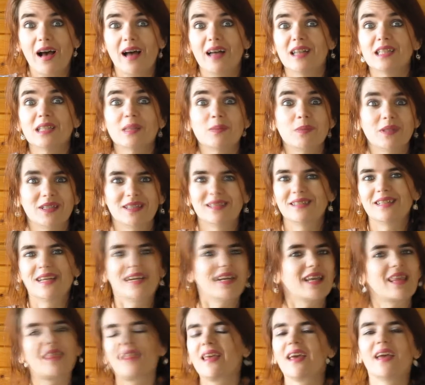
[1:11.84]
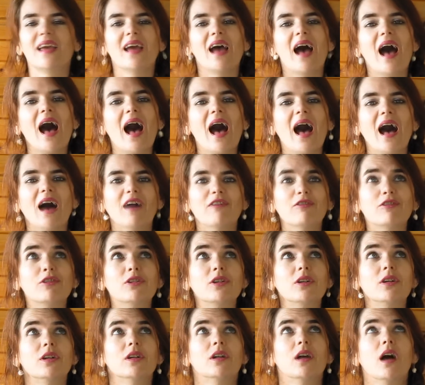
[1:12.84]
husband like they have,
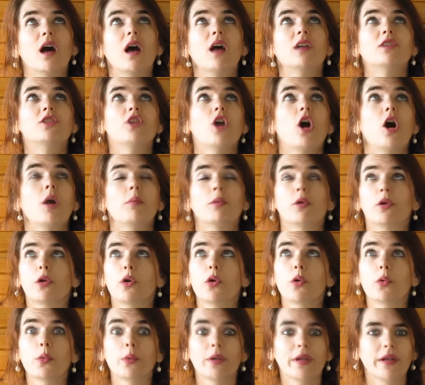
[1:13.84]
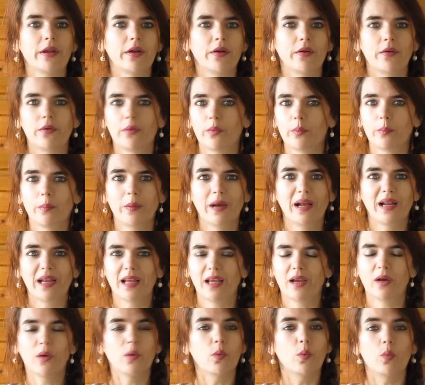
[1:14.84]
or a job or a career or
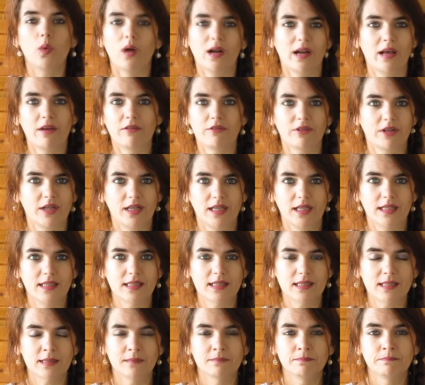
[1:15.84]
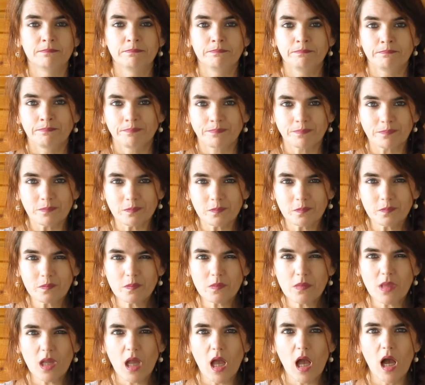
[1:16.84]
money or whatever it is.
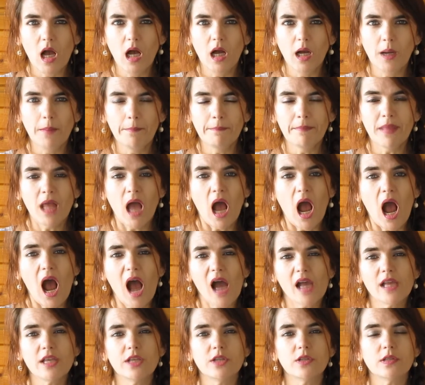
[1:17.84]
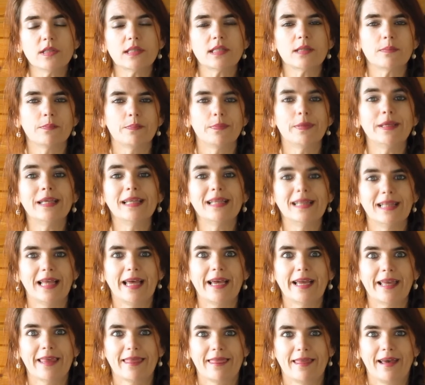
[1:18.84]
Um, I used to be
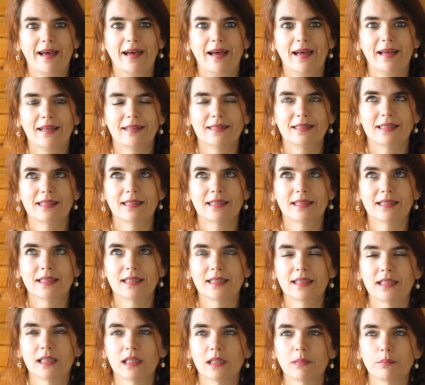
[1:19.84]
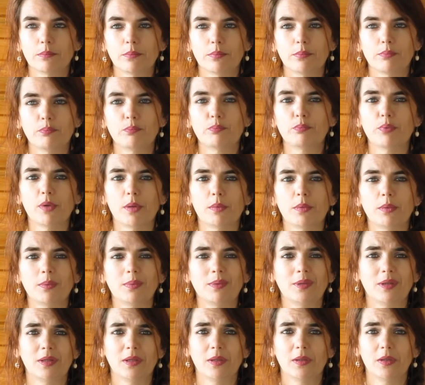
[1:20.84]
like that,
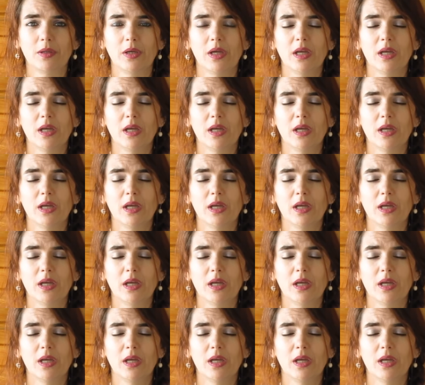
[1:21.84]
probably